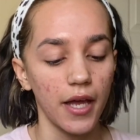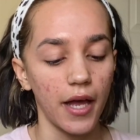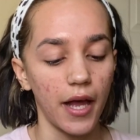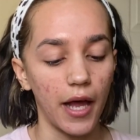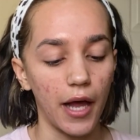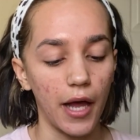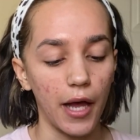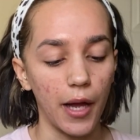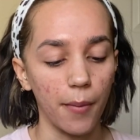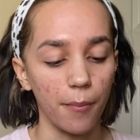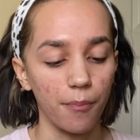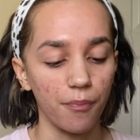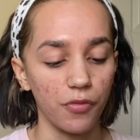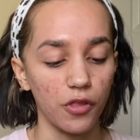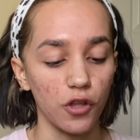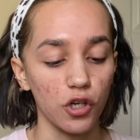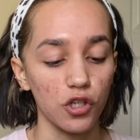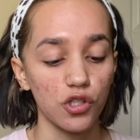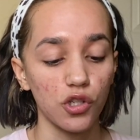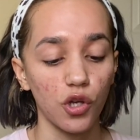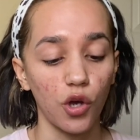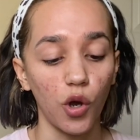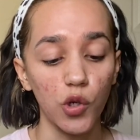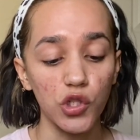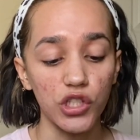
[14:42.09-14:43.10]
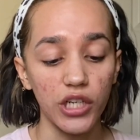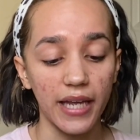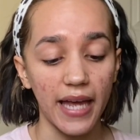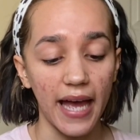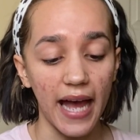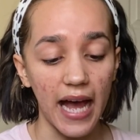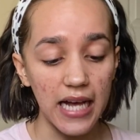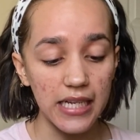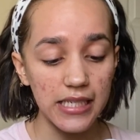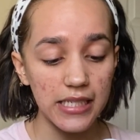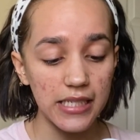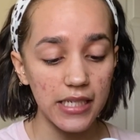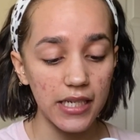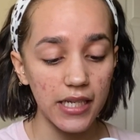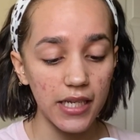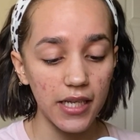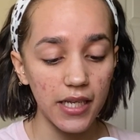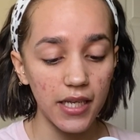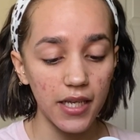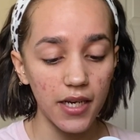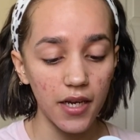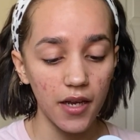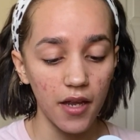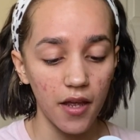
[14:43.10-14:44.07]
Um, there's kojic
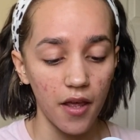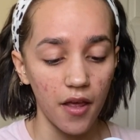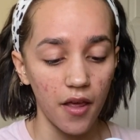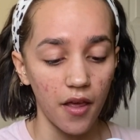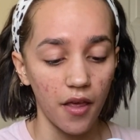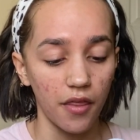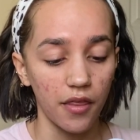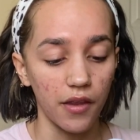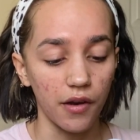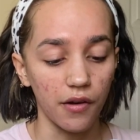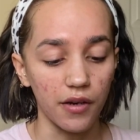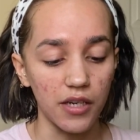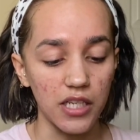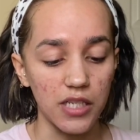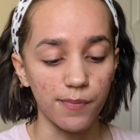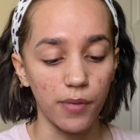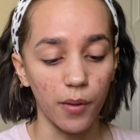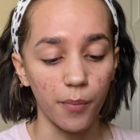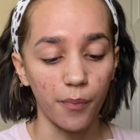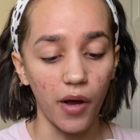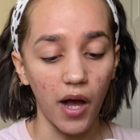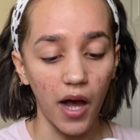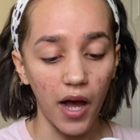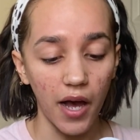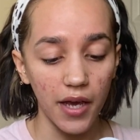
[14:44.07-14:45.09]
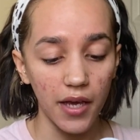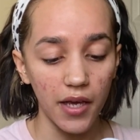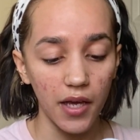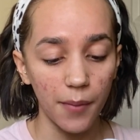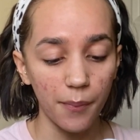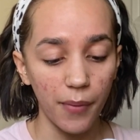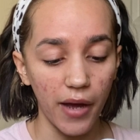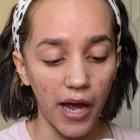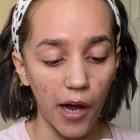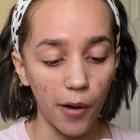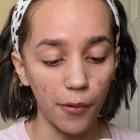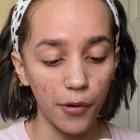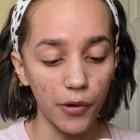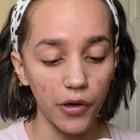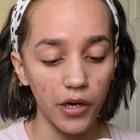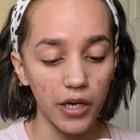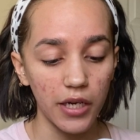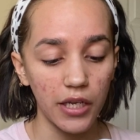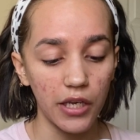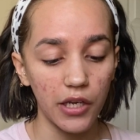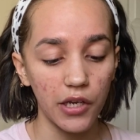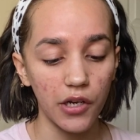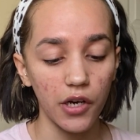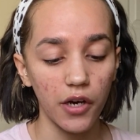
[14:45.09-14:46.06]
acid, there is papaya powder
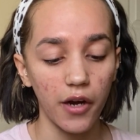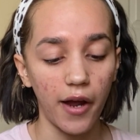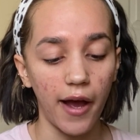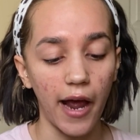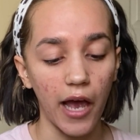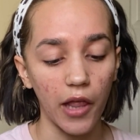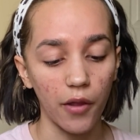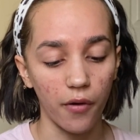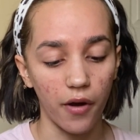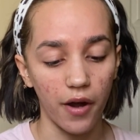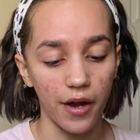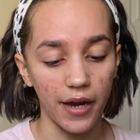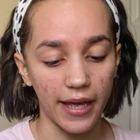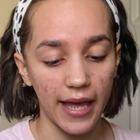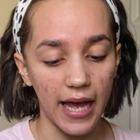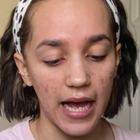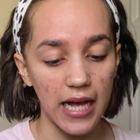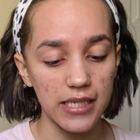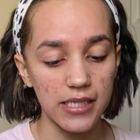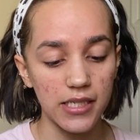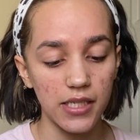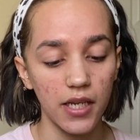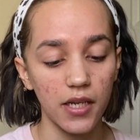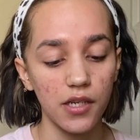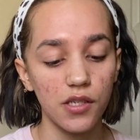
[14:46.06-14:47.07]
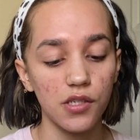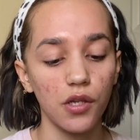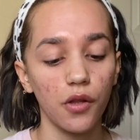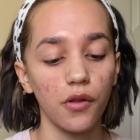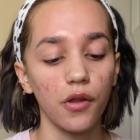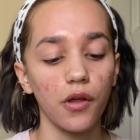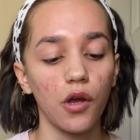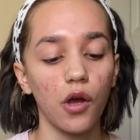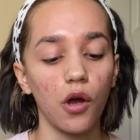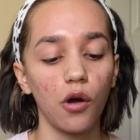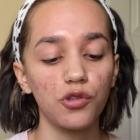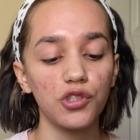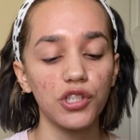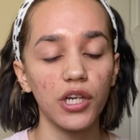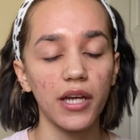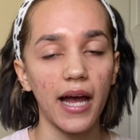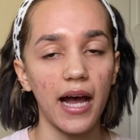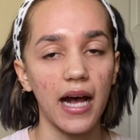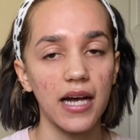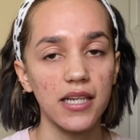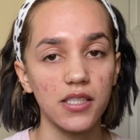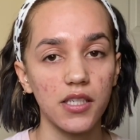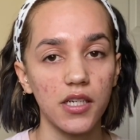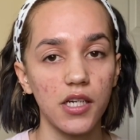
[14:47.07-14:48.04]
in here, hyaluronic acid. So the kojic
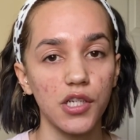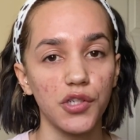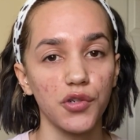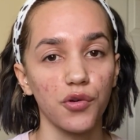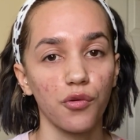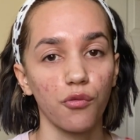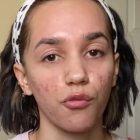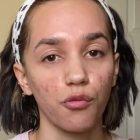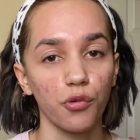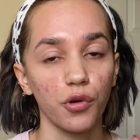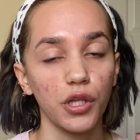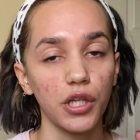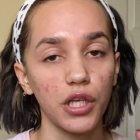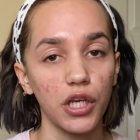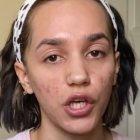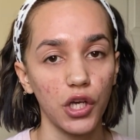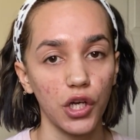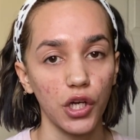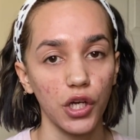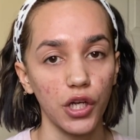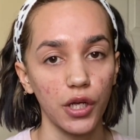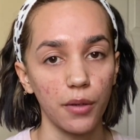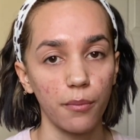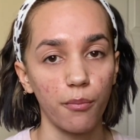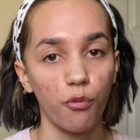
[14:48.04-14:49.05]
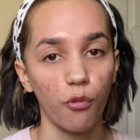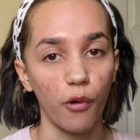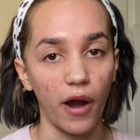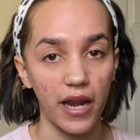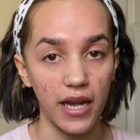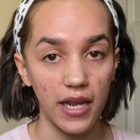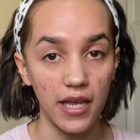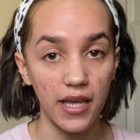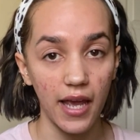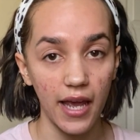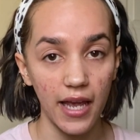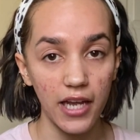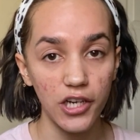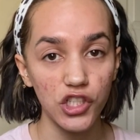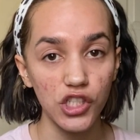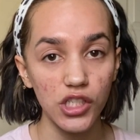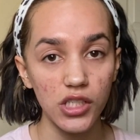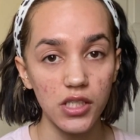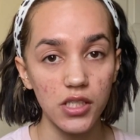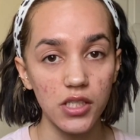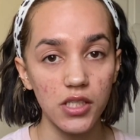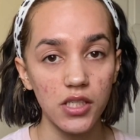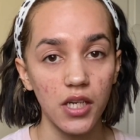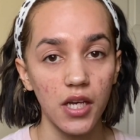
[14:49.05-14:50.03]
acid is a really good brightening
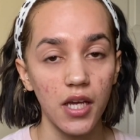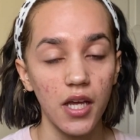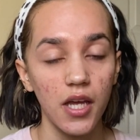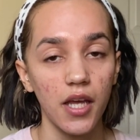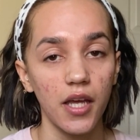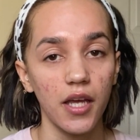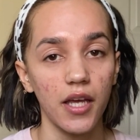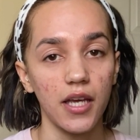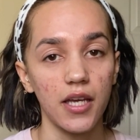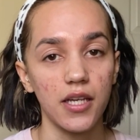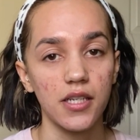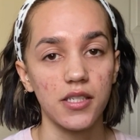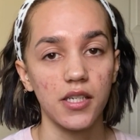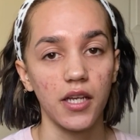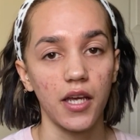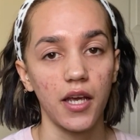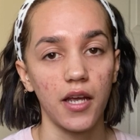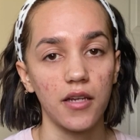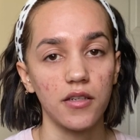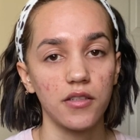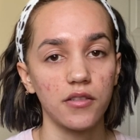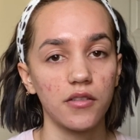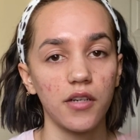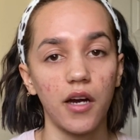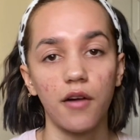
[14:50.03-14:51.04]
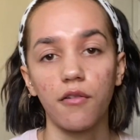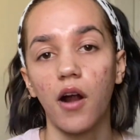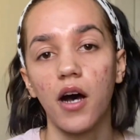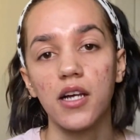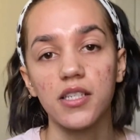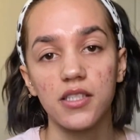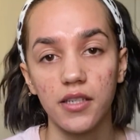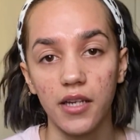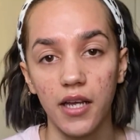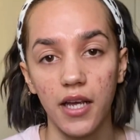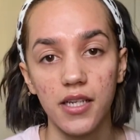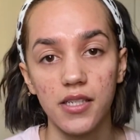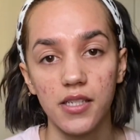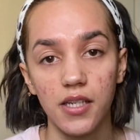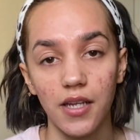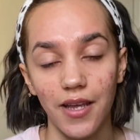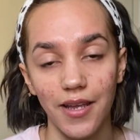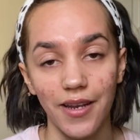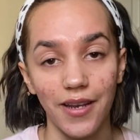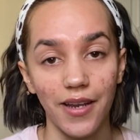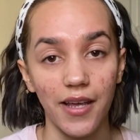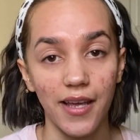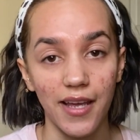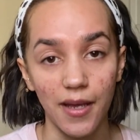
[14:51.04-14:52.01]
agent. It's a tyrosinase
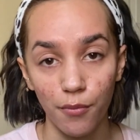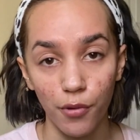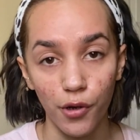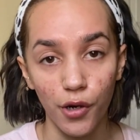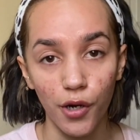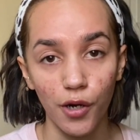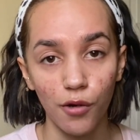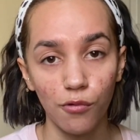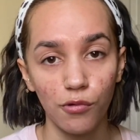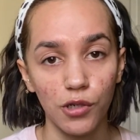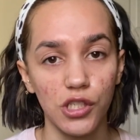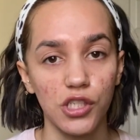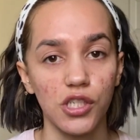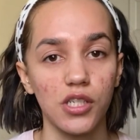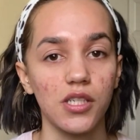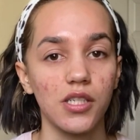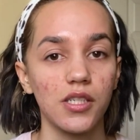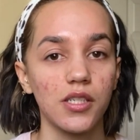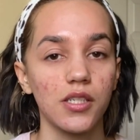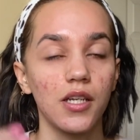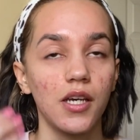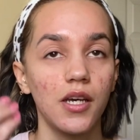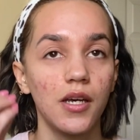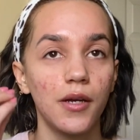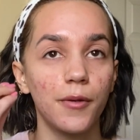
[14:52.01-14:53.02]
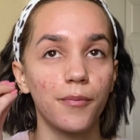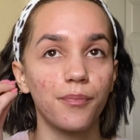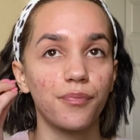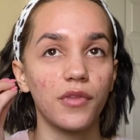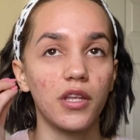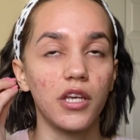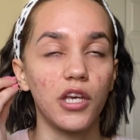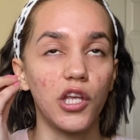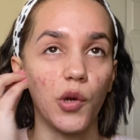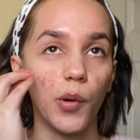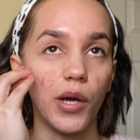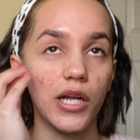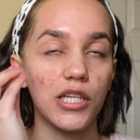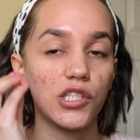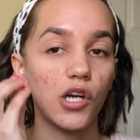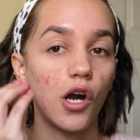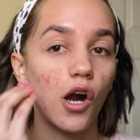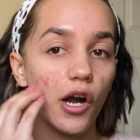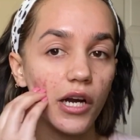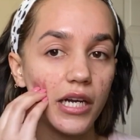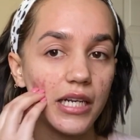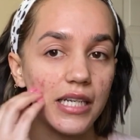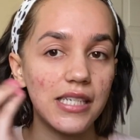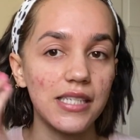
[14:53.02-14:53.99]
inhibitor, which is, you know, it
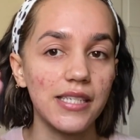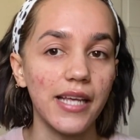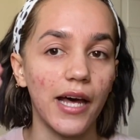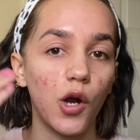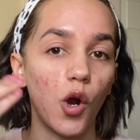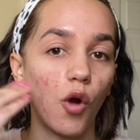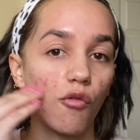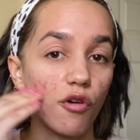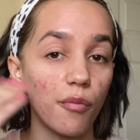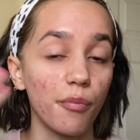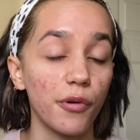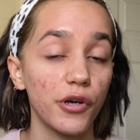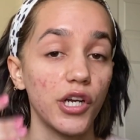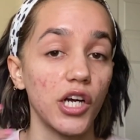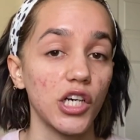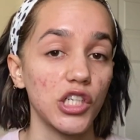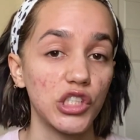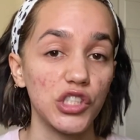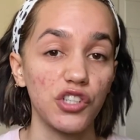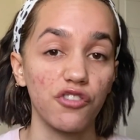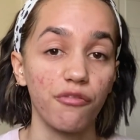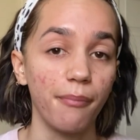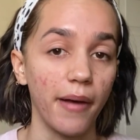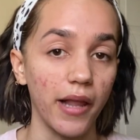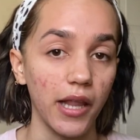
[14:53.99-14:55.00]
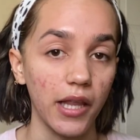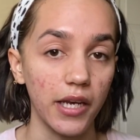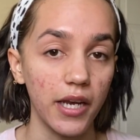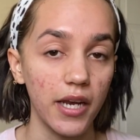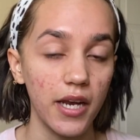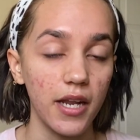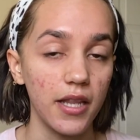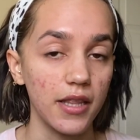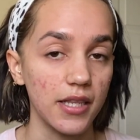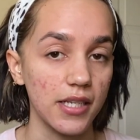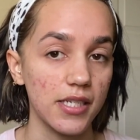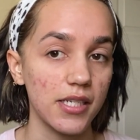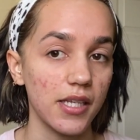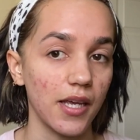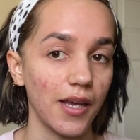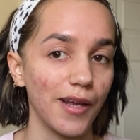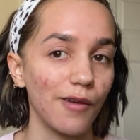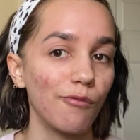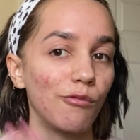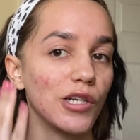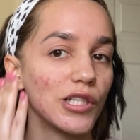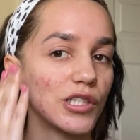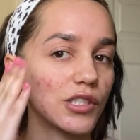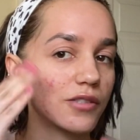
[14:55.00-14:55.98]
targets that overproduction of melanin in the
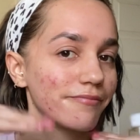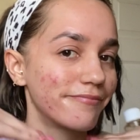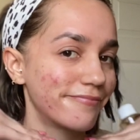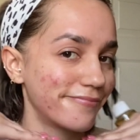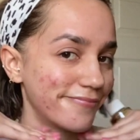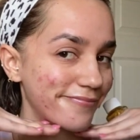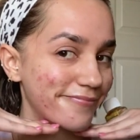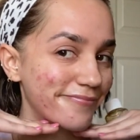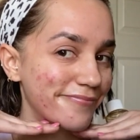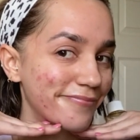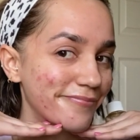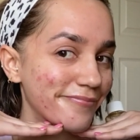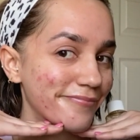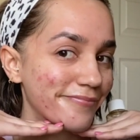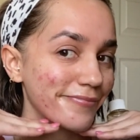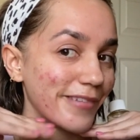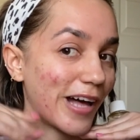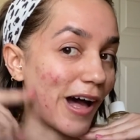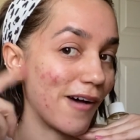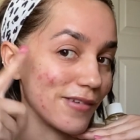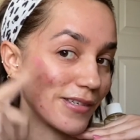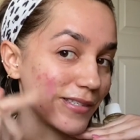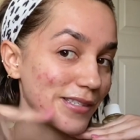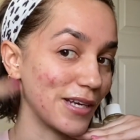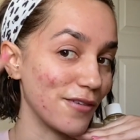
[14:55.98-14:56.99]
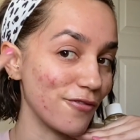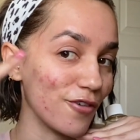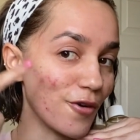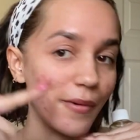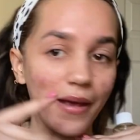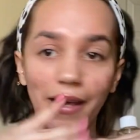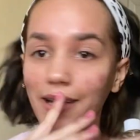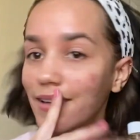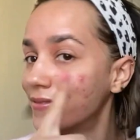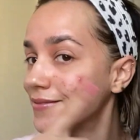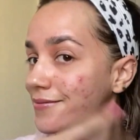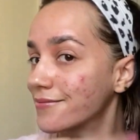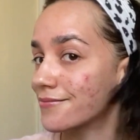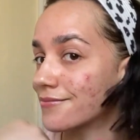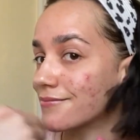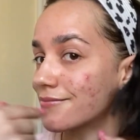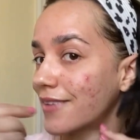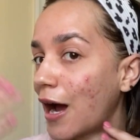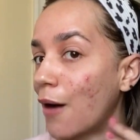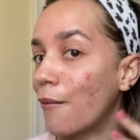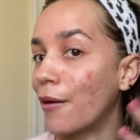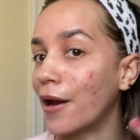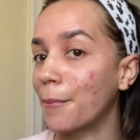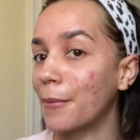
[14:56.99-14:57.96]
skin, which obviously for me,
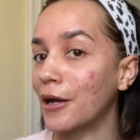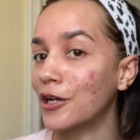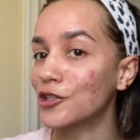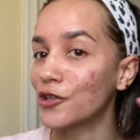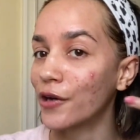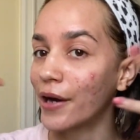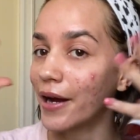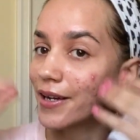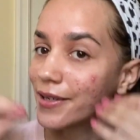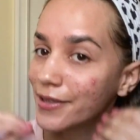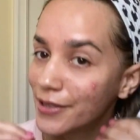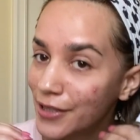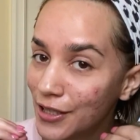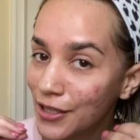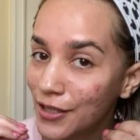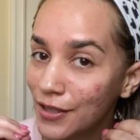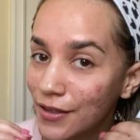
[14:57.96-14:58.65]
I want to make sure I